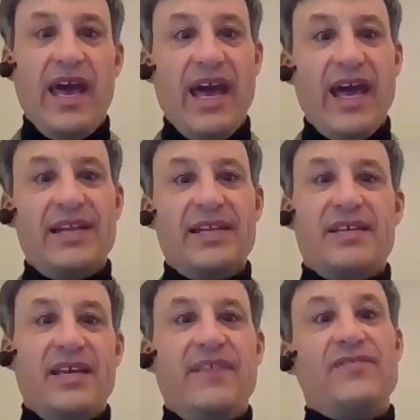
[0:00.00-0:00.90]
And
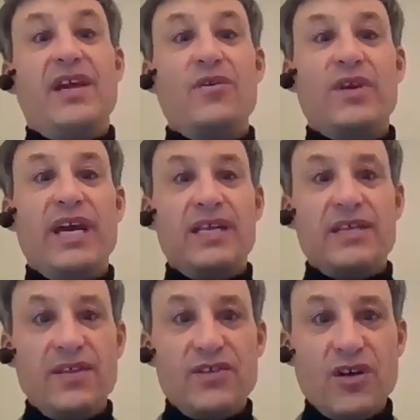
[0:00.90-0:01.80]
if they don't get
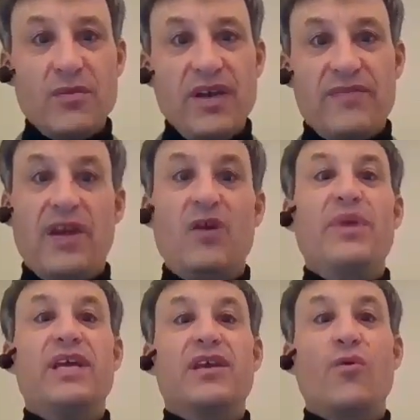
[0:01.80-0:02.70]
into the Derby, if they don't
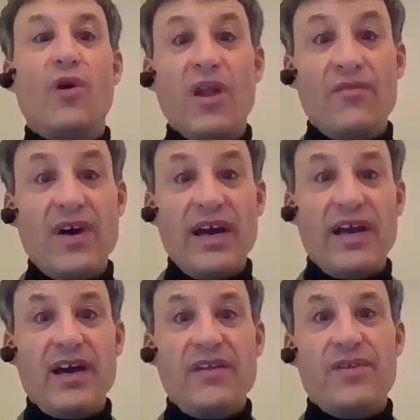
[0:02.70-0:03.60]
make the qualifying
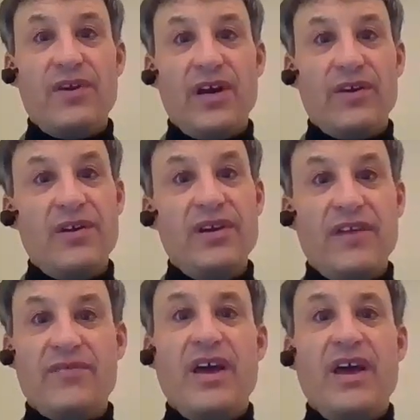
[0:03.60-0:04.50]
cut, if they're not good
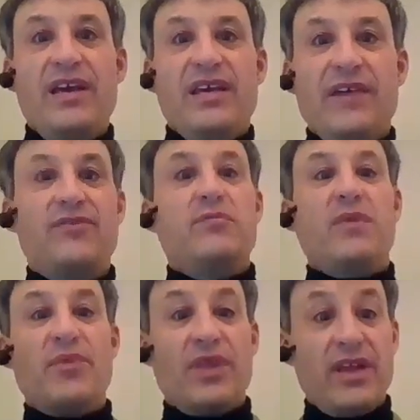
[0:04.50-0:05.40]
enough, you have to
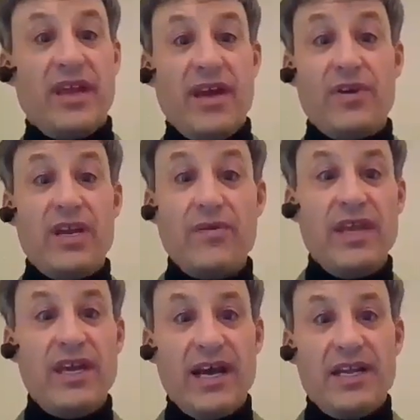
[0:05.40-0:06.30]
remember that every year in
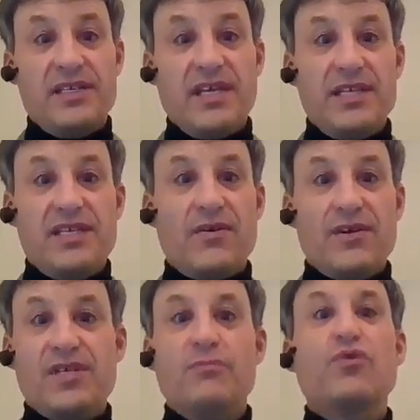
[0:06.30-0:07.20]
the United States, there are
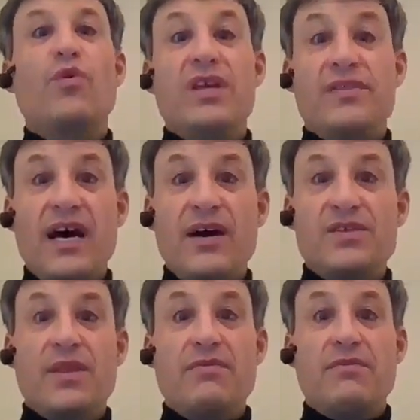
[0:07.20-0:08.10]
some
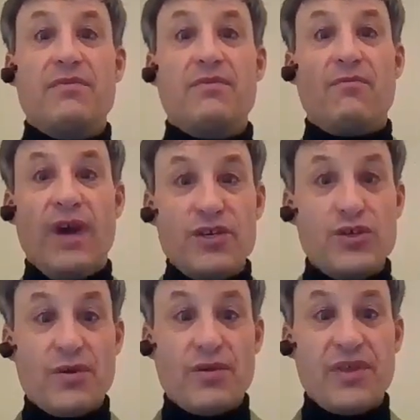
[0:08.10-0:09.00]
20,000
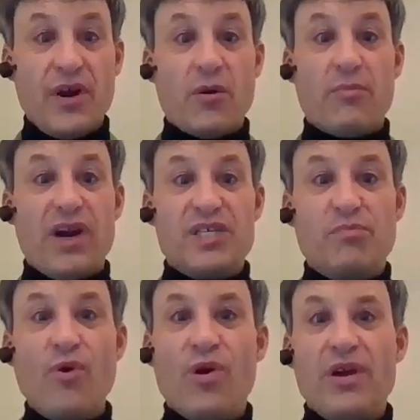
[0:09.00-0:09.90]
registered thoroughbreds
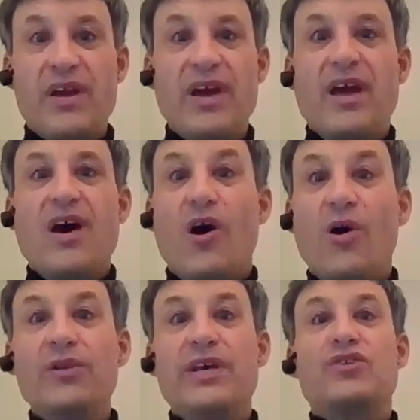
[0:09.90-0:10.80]
born.
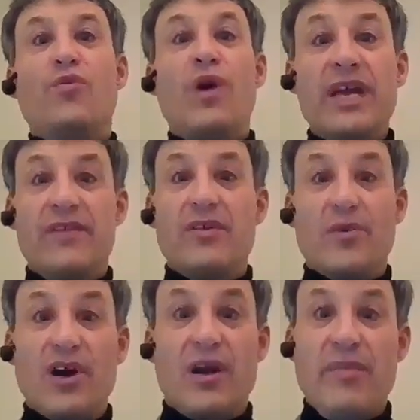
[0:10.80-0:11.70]
Only 20 of them
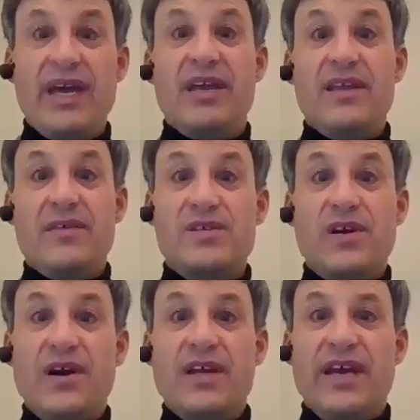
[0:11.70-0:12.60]
are going to make it into the
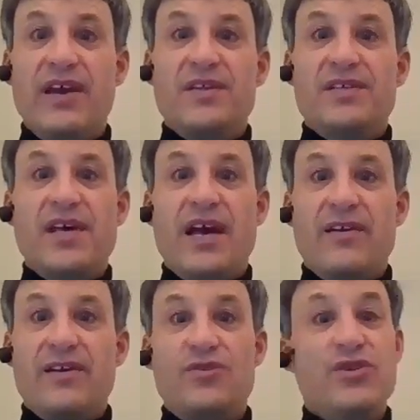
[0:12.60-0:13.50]
starting gate on
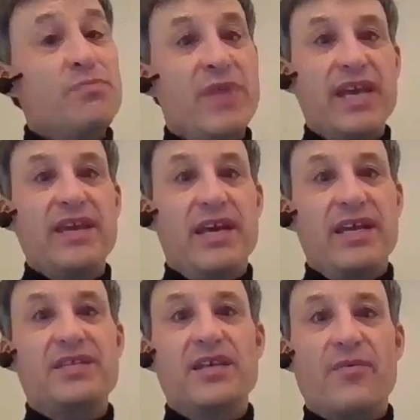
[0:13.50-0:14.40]
Saturday. So just making it
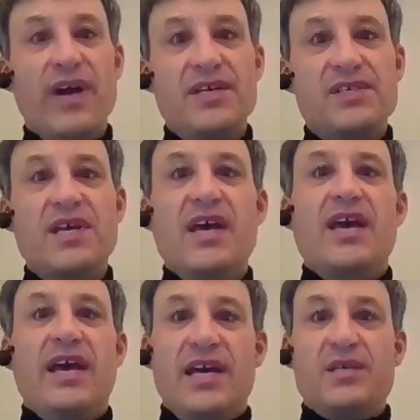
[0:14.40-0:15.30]
into the race
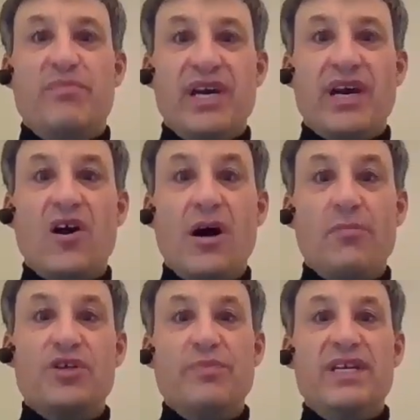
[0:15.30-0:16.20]
is a big
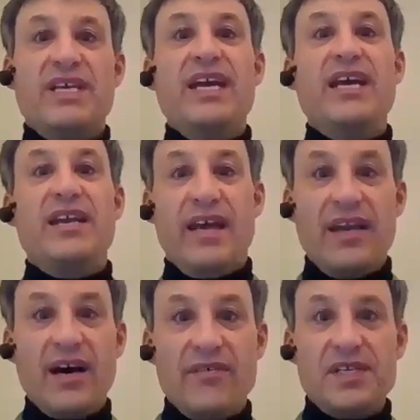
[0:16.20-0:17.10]
accomplishment in
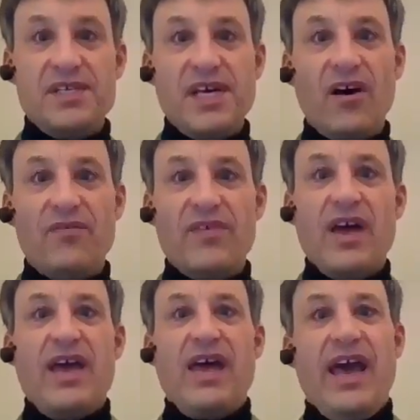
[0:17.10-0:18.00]
and of itself.
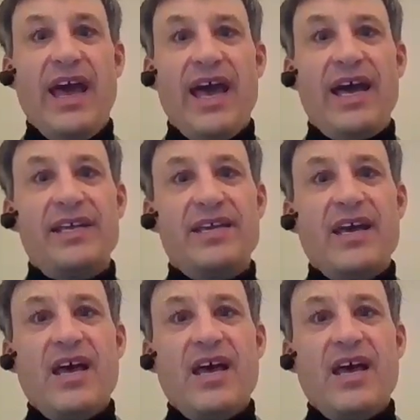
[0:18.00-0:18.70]
And